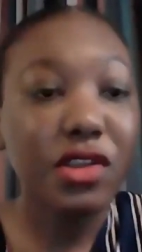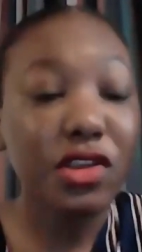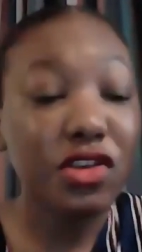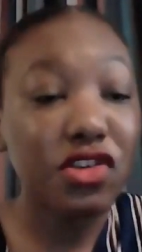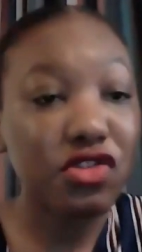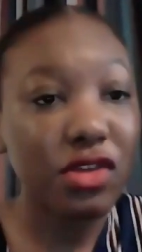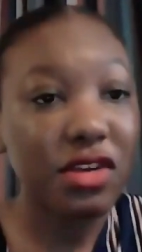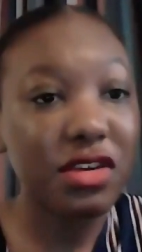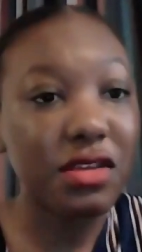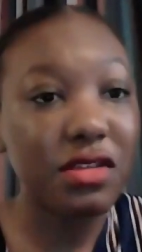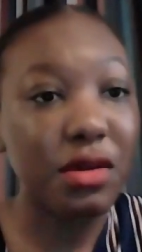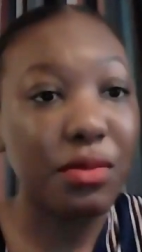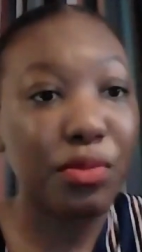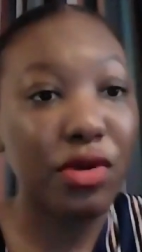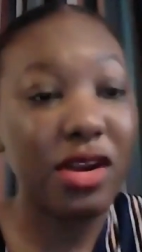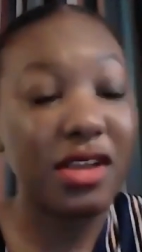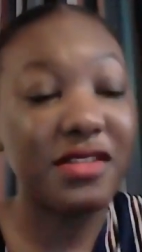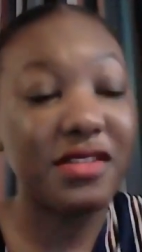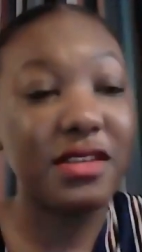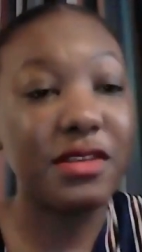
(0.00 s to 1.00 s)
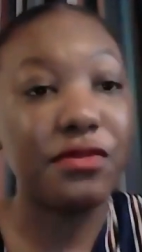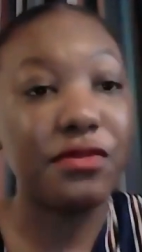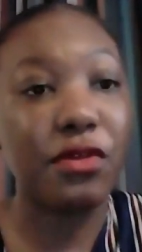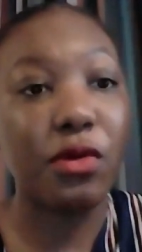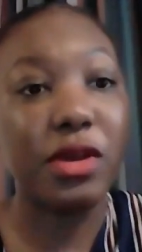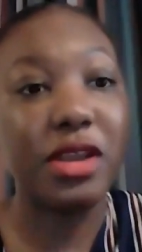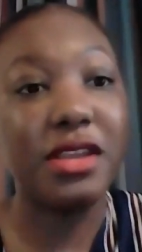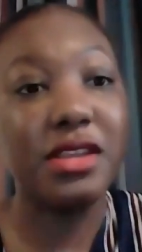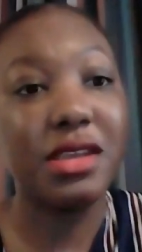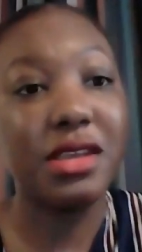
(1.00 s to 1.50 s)
structure the policy
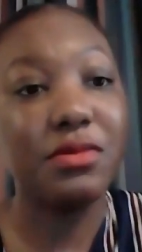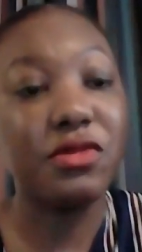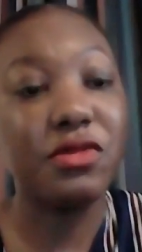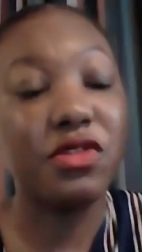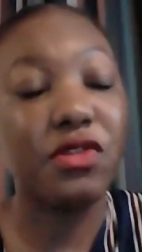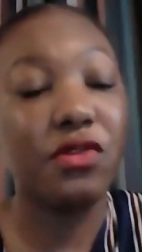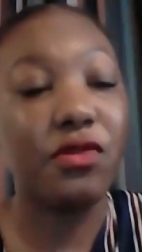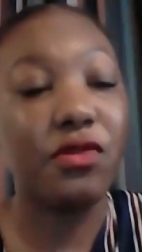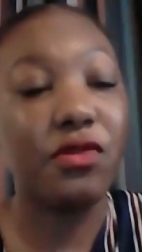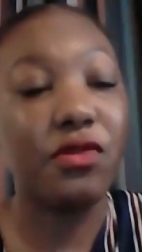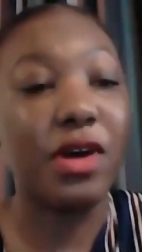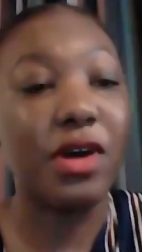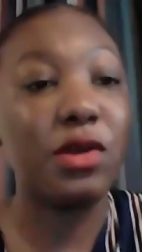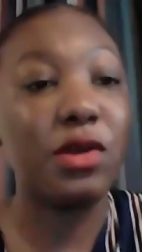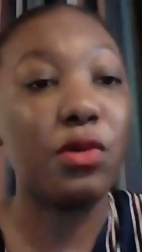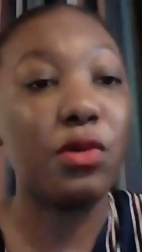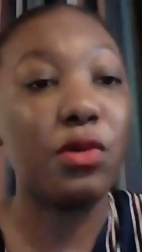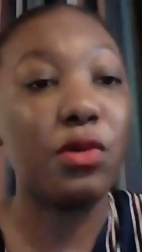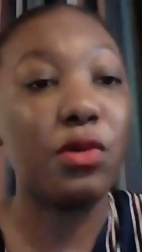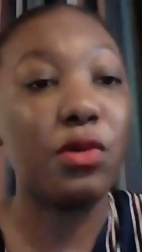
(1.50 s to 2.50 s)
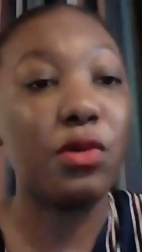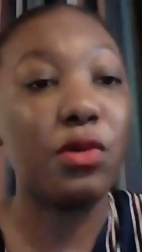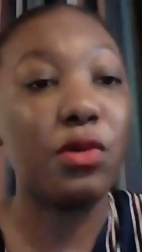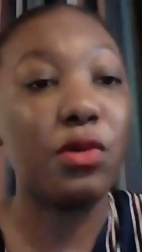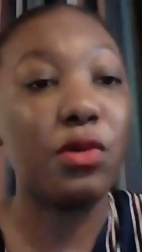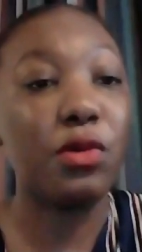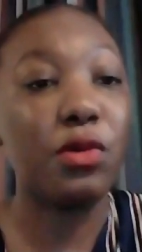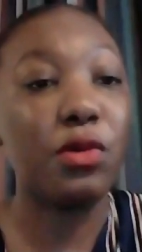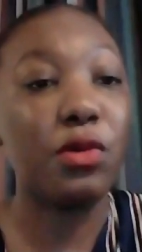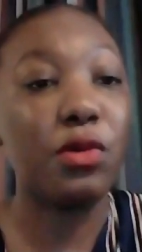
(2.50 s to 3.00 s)
in terms of what works for them.
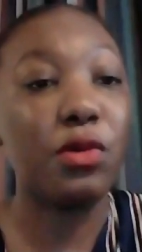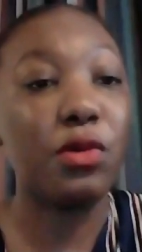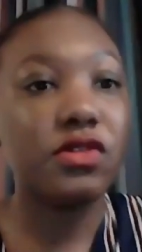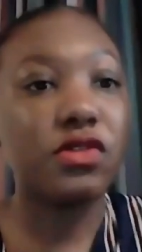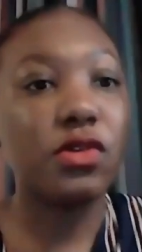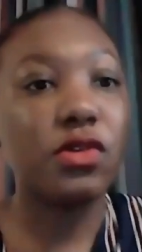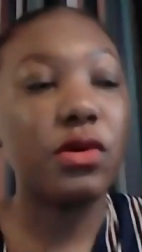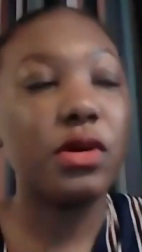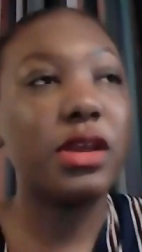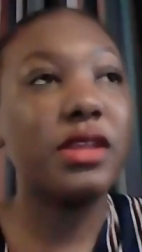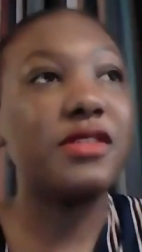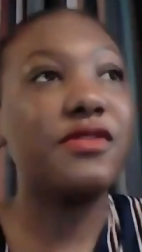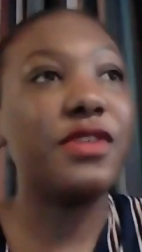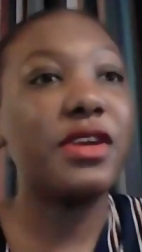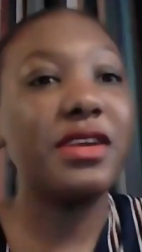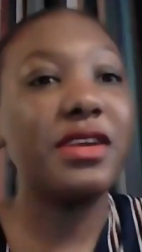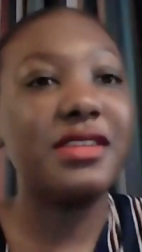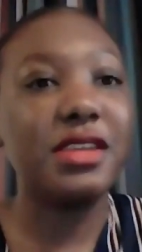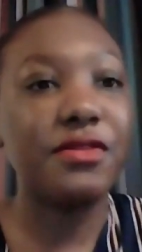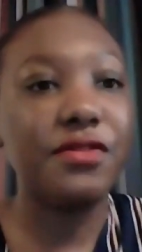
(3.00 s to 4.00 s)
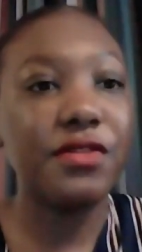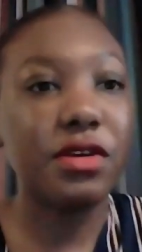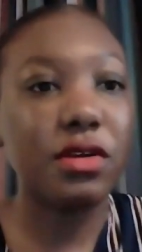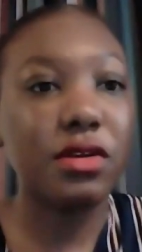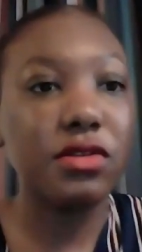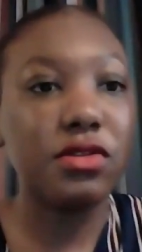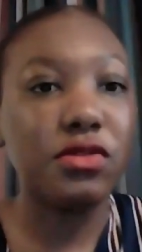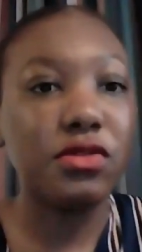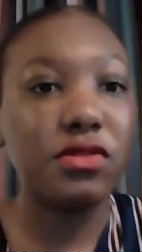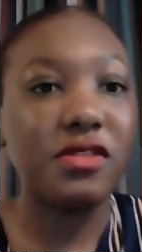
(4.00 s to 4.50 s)
So it's very
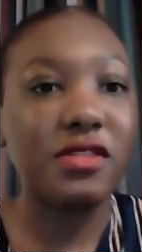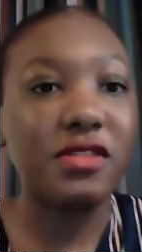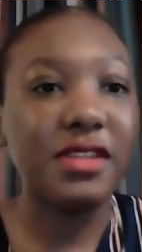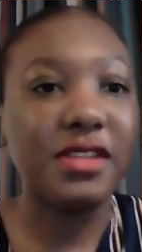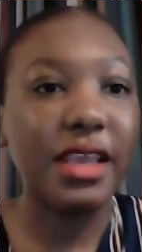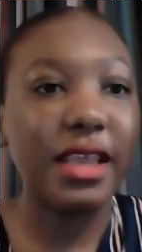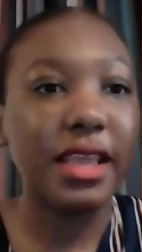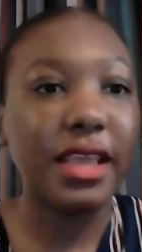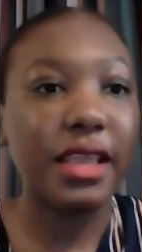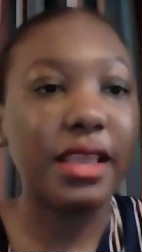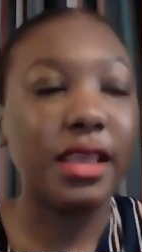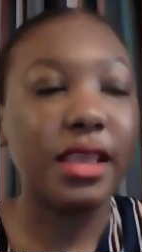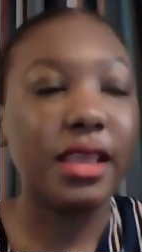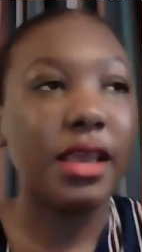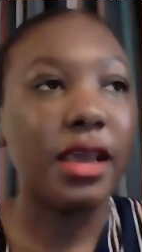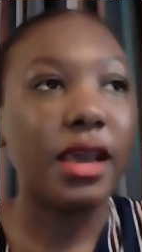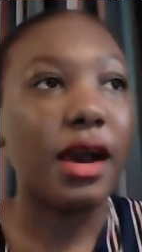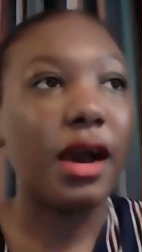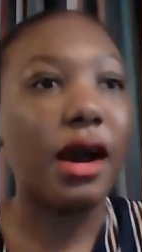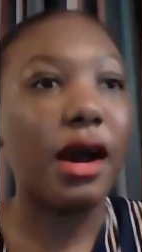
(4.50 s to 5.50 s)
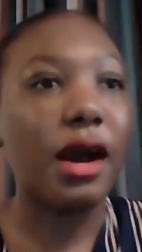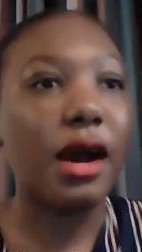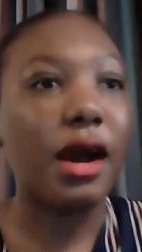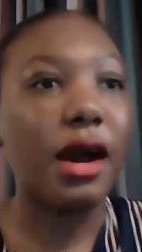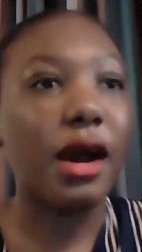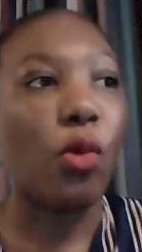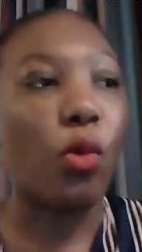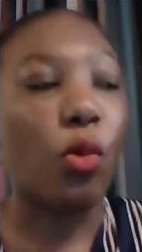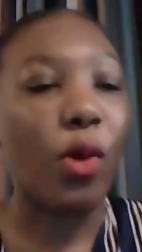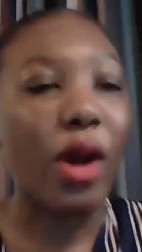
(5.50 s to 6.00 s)
difficult to say
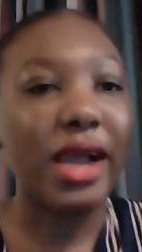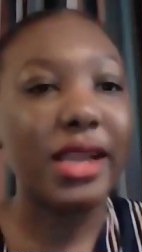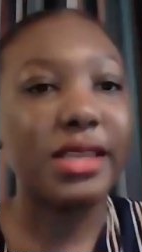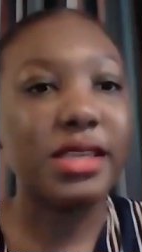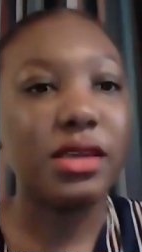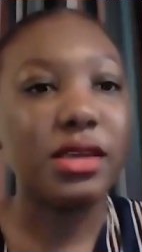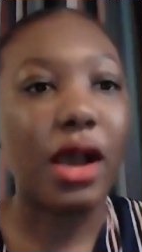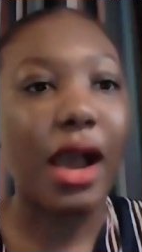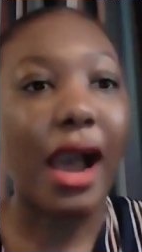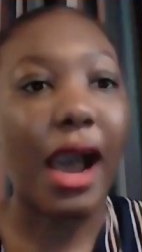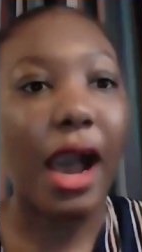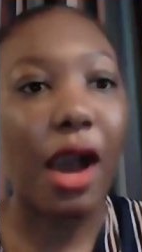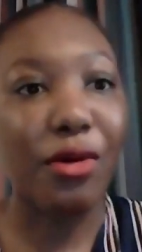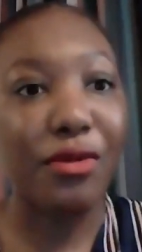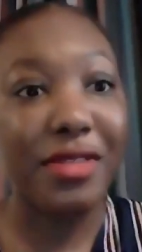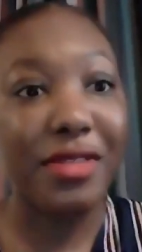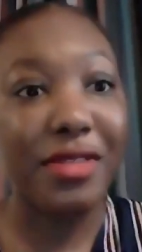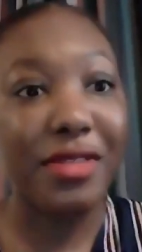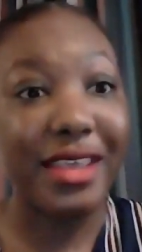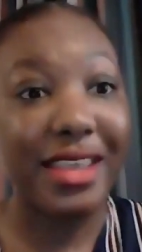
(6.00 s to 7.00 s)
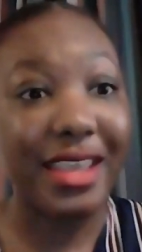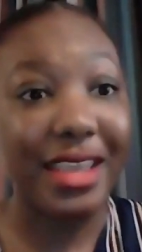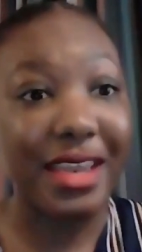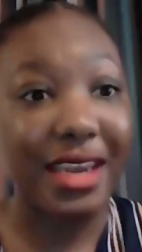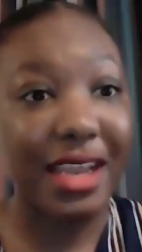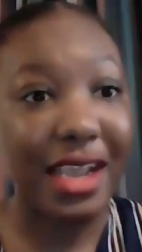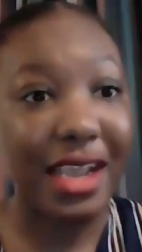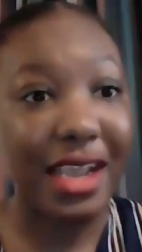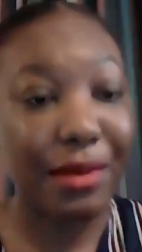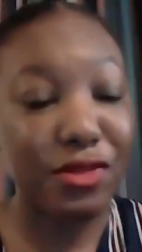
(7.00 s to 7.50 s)
how they can
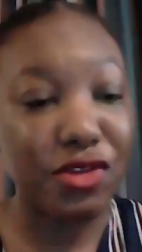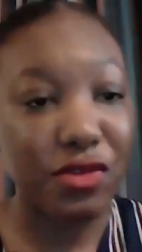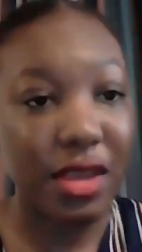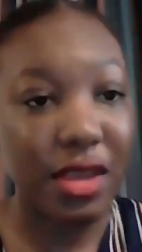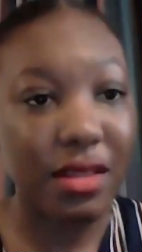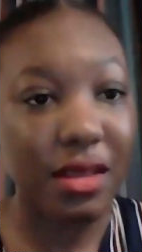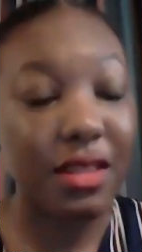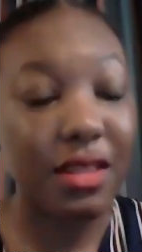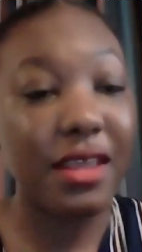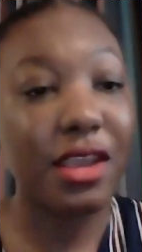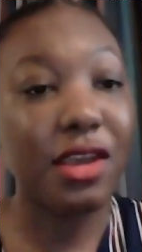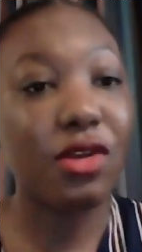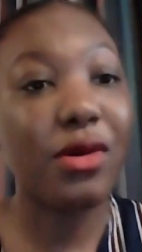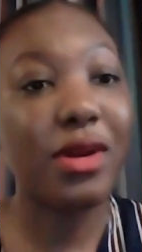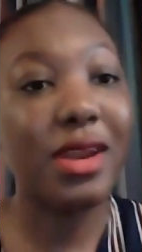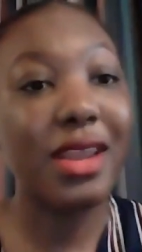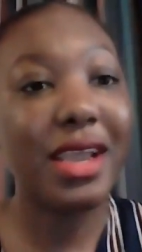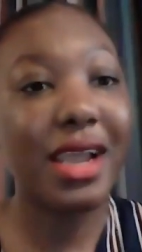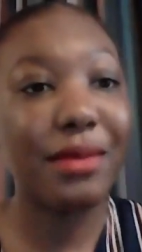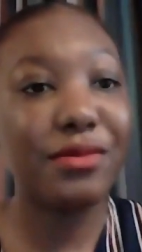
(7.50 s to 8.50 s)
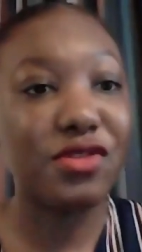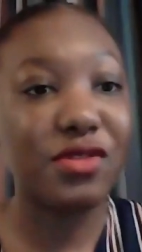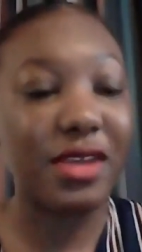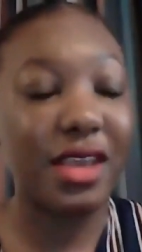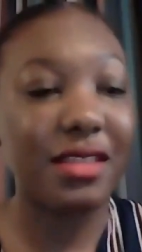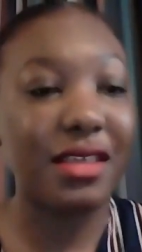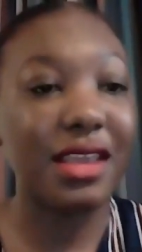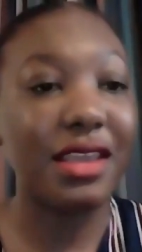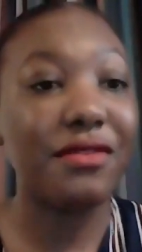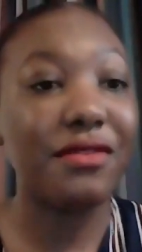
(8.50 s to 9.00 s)
come together. They can only come
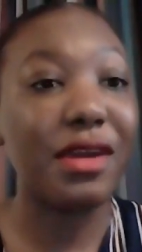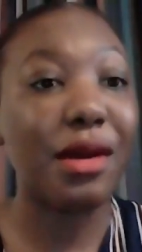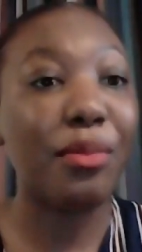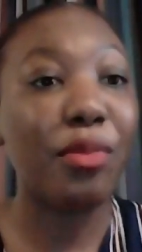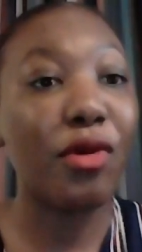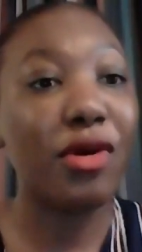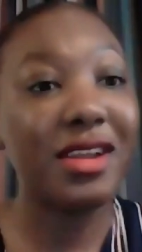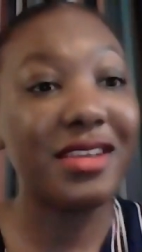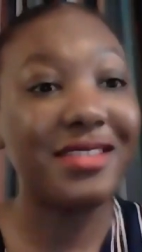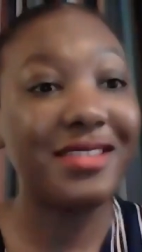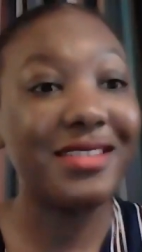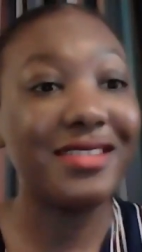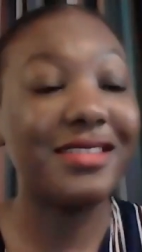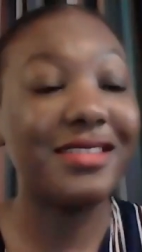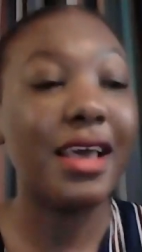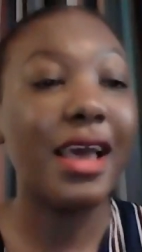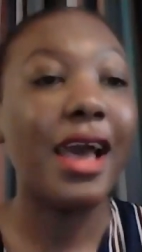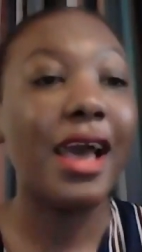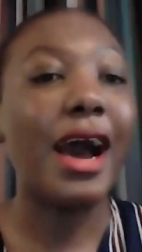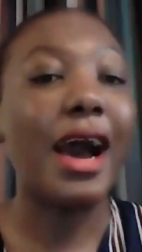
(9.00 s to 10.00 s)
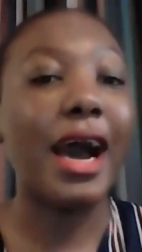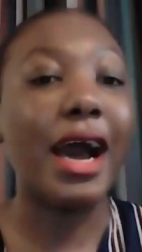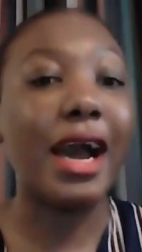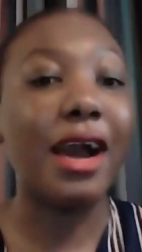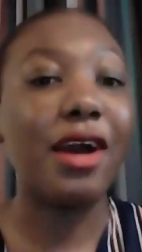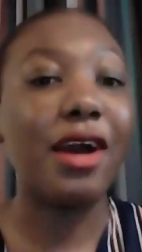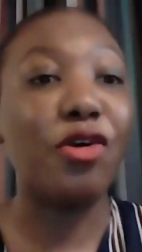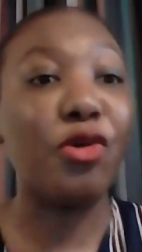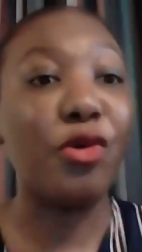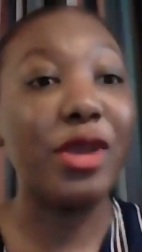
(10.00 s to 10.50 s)
together if their policies
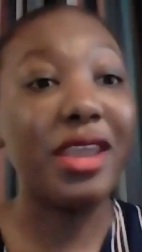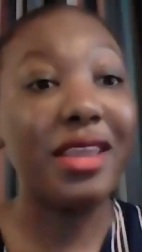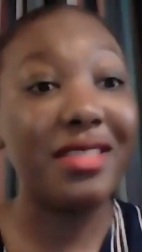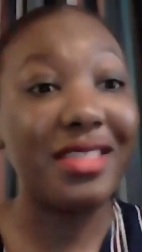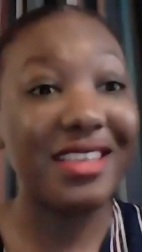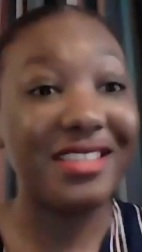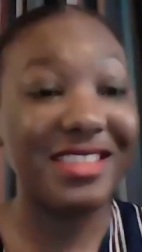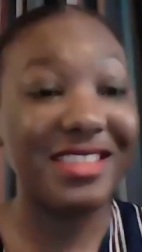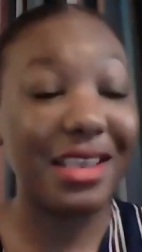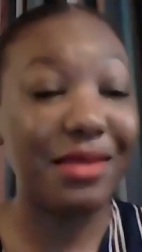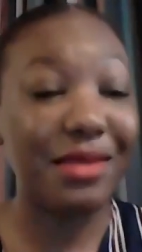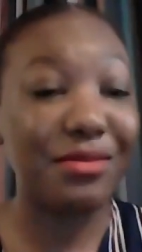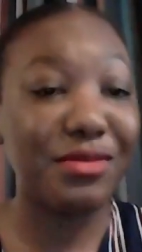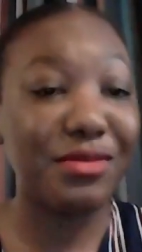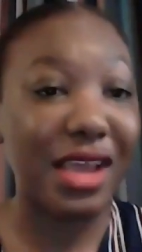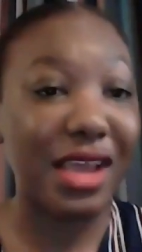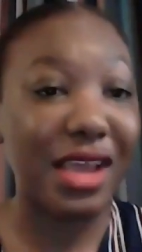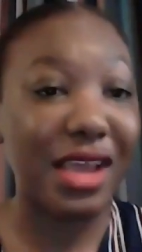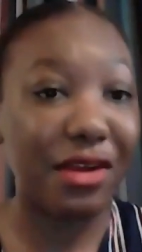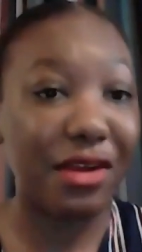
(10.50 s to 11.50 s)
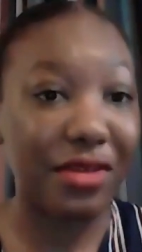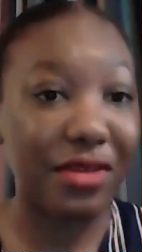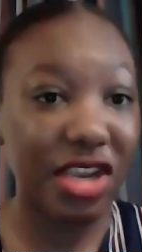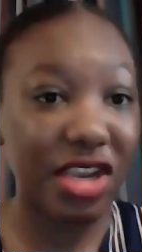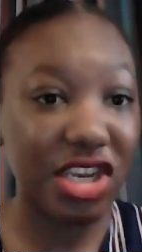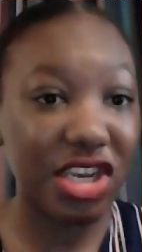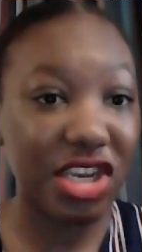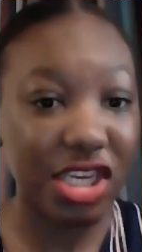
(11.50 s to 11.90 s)
are going in the same direction.